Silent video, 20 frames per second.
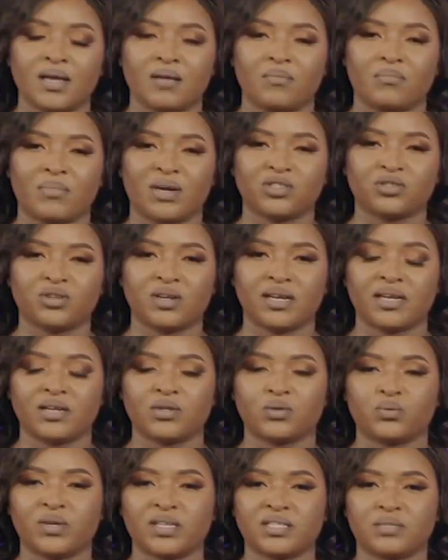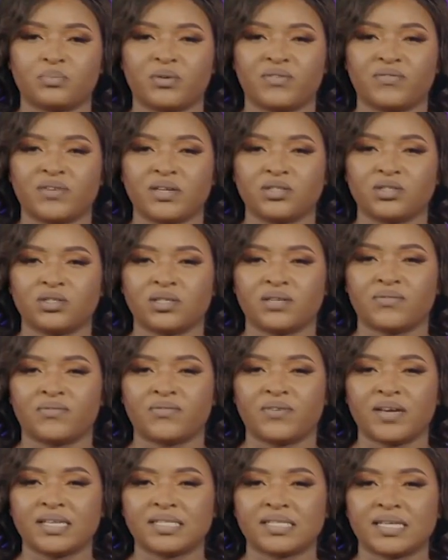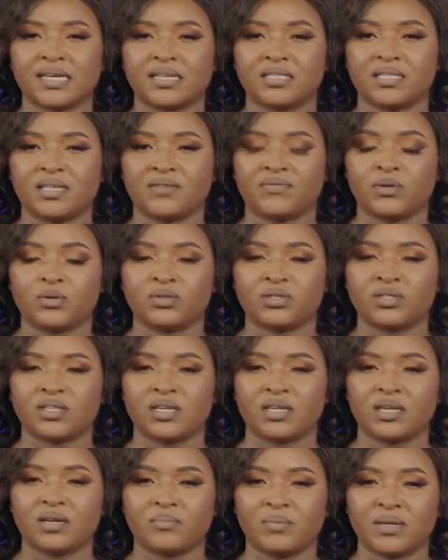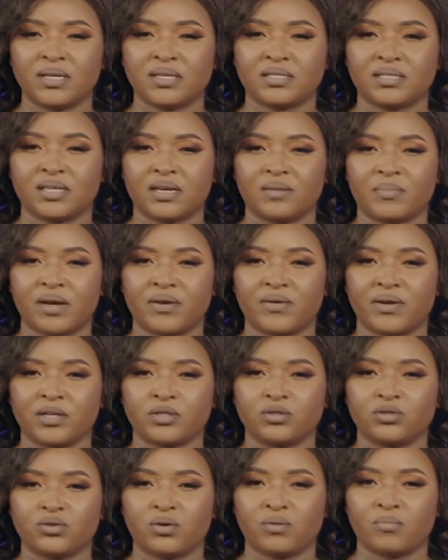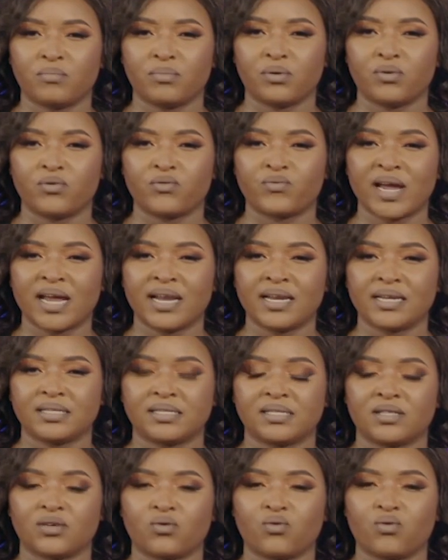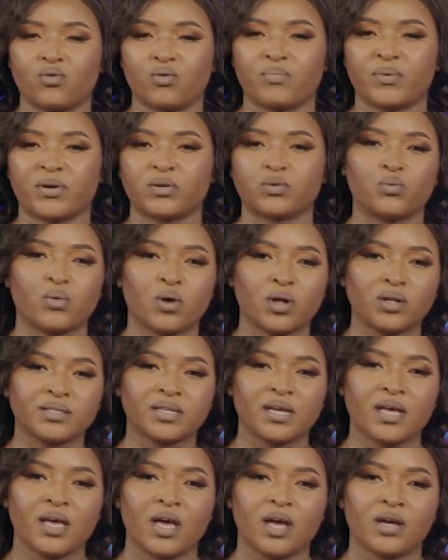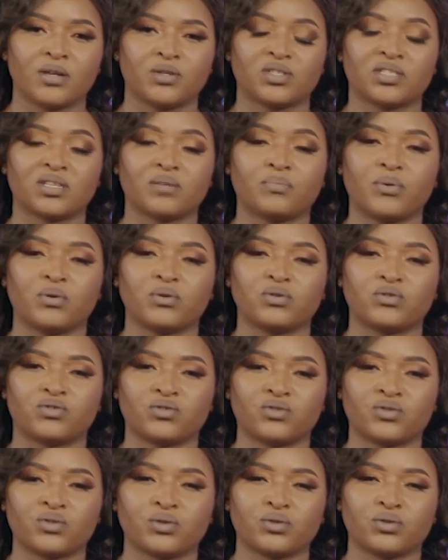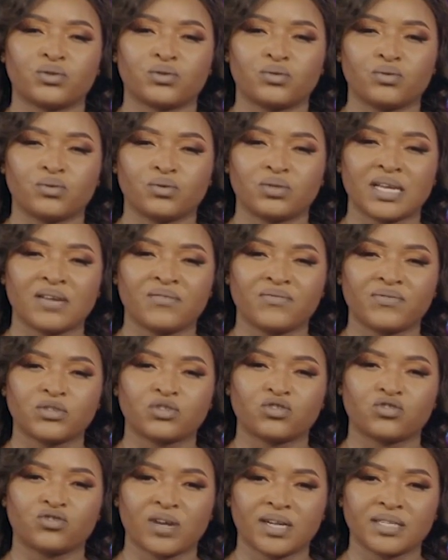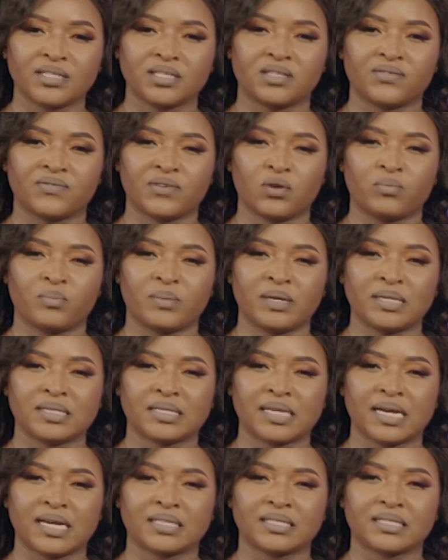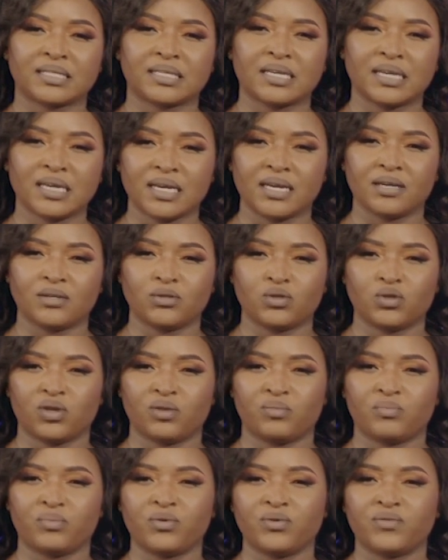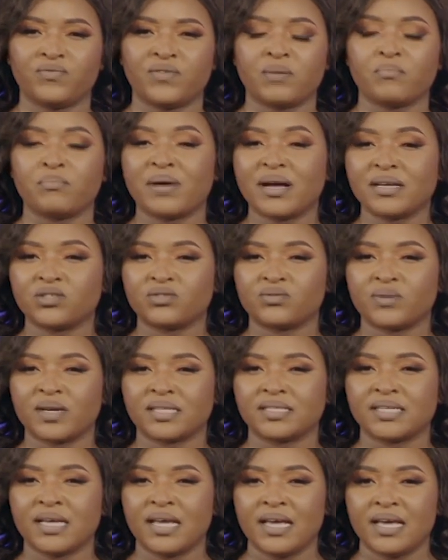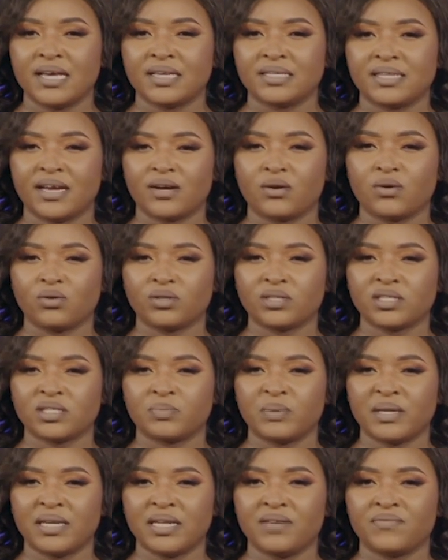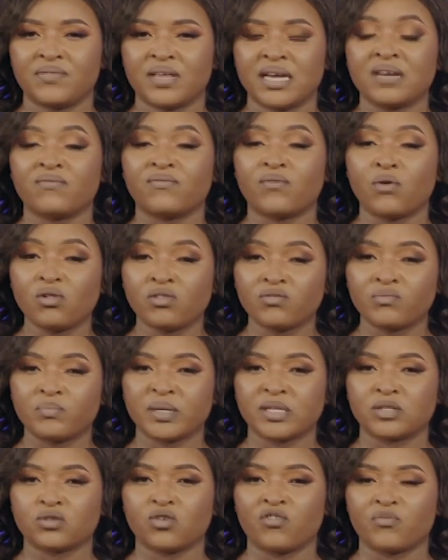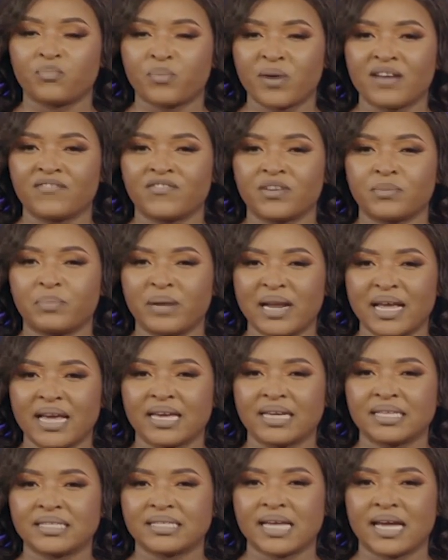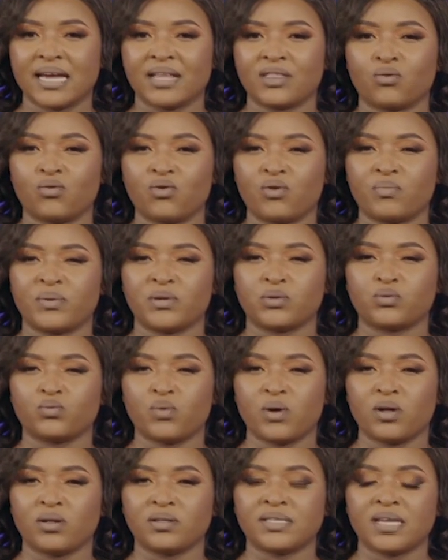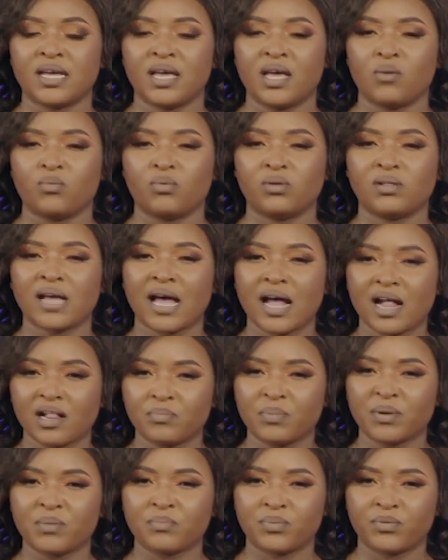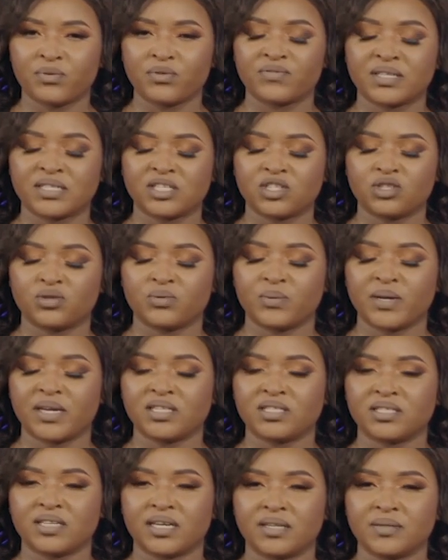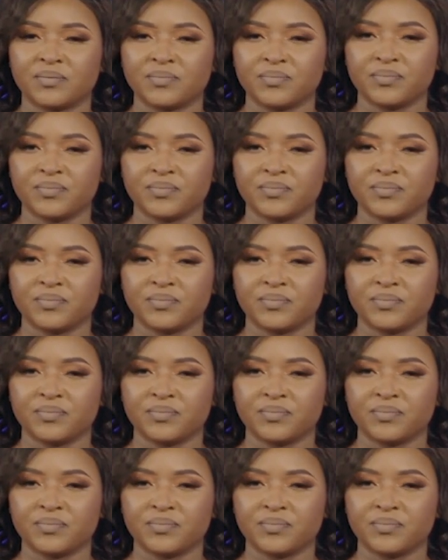Mashonaland West Provincial Affairs and Devolution Minister Marian Chombo rallied the corporate world to support rural schools infrastructure development as key to improving pass rates. Stakeholders believe the involvement of private players and the corporate world will help improve the situation.